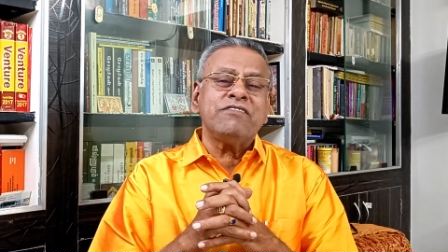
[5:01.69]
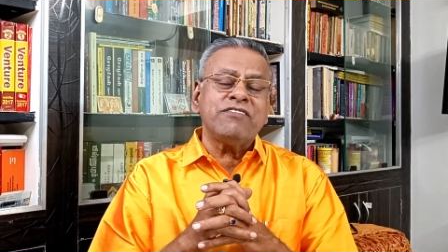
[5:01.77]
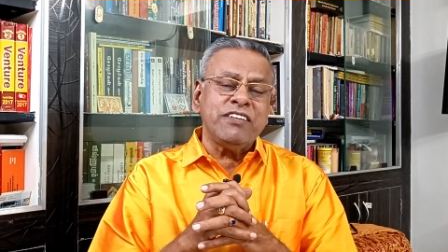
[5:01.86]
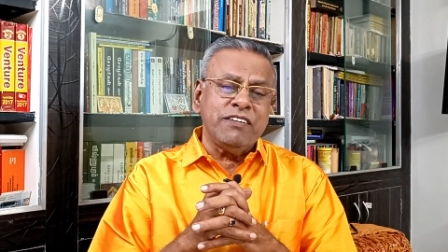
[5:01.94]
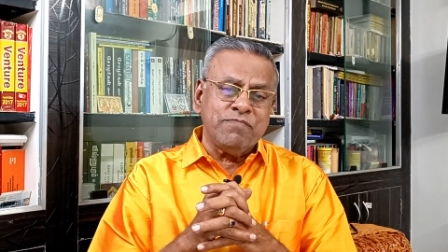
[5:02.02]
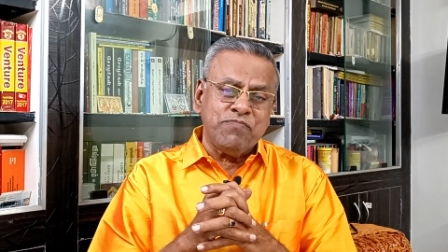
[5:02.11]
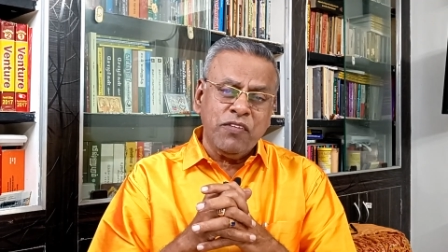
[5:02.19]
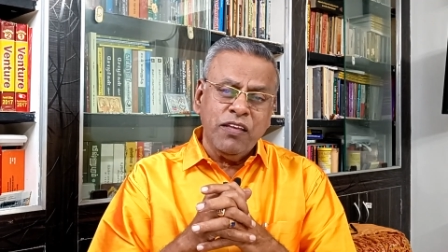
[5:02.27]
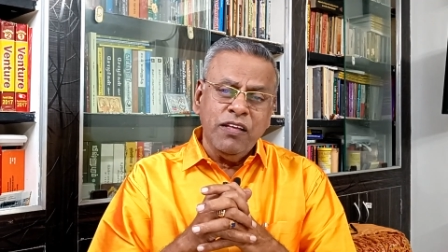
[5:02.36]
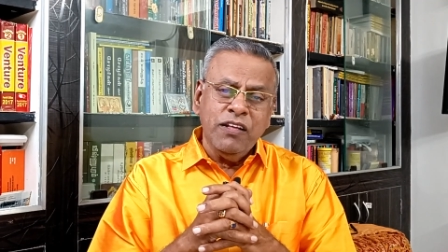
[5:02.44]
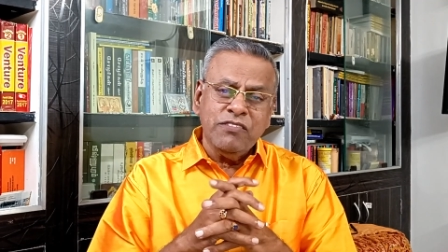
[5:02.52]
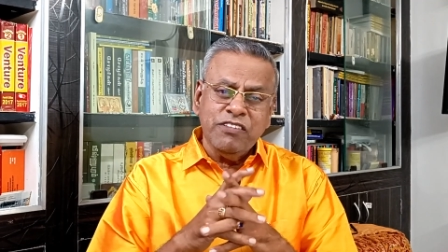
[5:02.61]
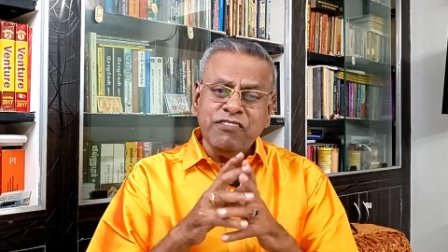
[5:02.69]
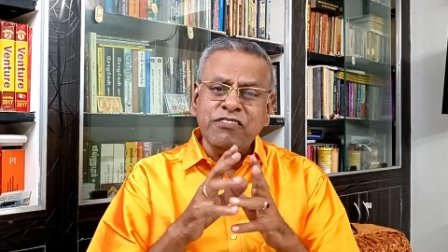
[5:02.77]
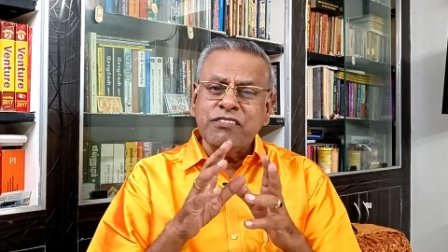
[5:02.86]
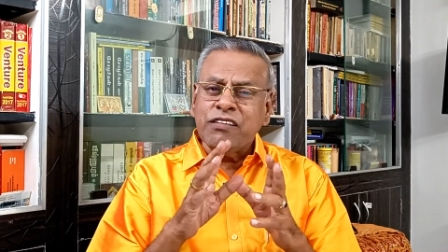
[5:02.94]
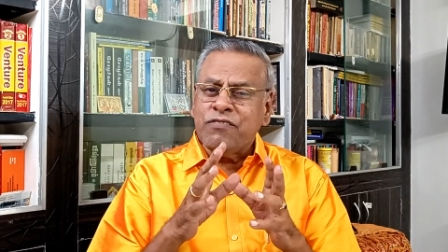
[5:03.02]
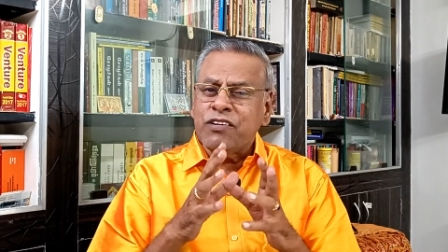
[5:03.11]
scheme. This
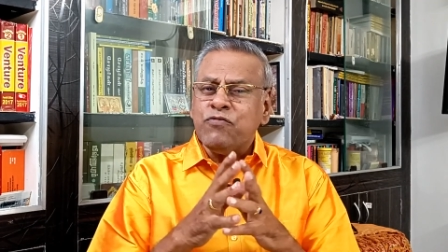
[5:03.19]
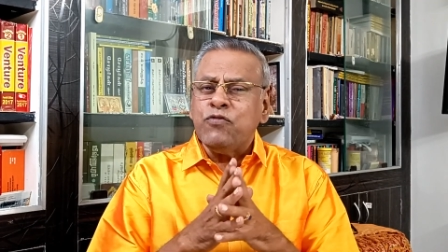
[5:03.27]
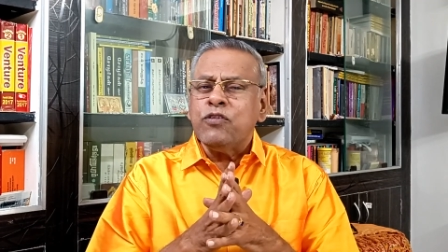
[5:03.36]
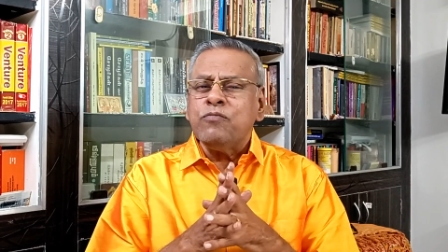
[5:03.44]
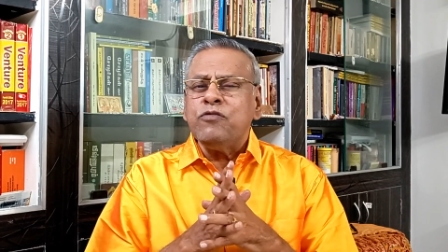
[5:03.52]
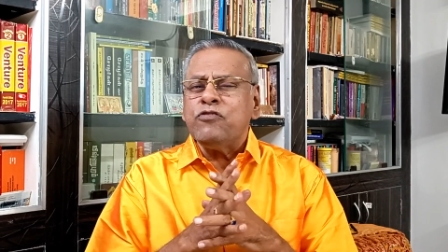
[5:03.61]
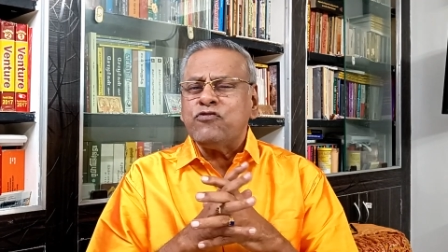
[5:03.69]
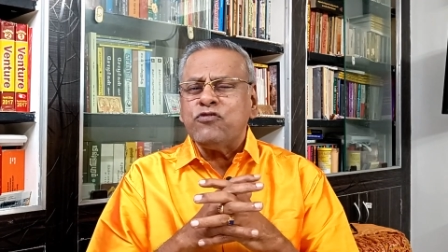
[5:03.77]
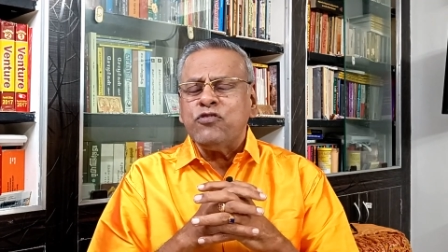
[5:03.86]
is our foremost